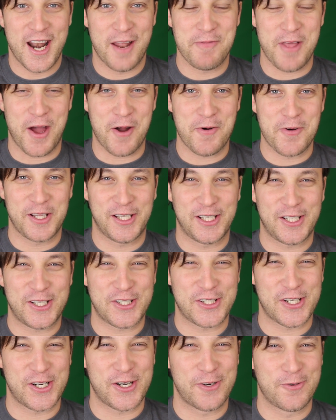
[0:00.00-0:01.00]
And I'm not really
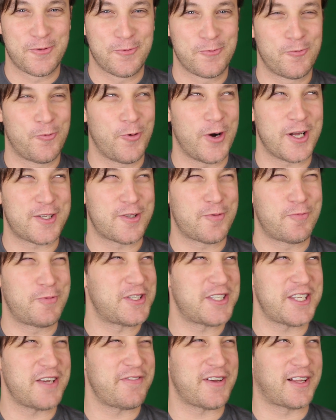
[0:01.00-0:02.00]
sure what
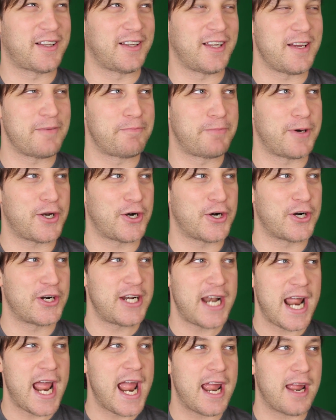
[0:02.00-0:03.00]
specifically, but her
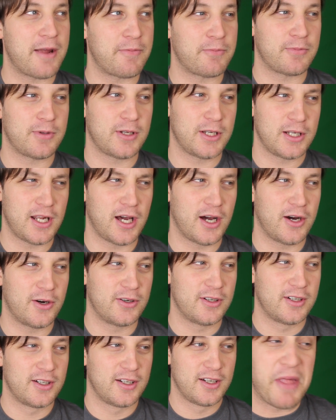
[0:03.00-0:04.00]
name, you
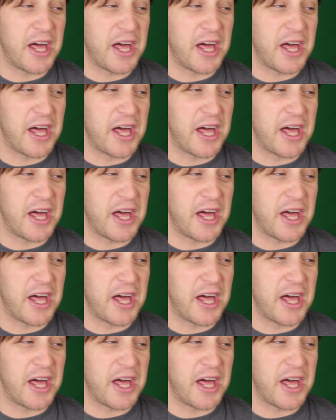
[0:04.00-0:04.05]
know.